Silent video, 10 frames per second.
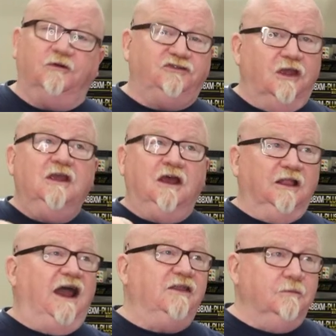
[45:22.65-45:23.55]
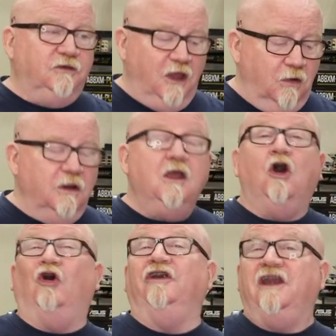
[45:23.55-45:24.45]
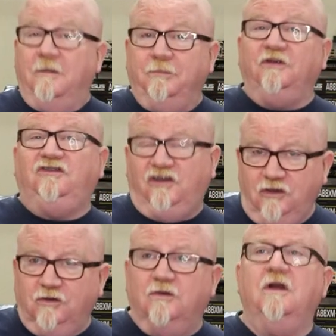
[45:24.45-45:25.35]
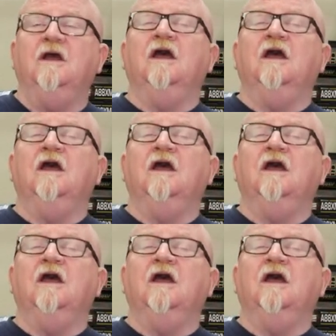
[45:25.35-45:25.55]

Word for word: which a lot of them don't. Or number two,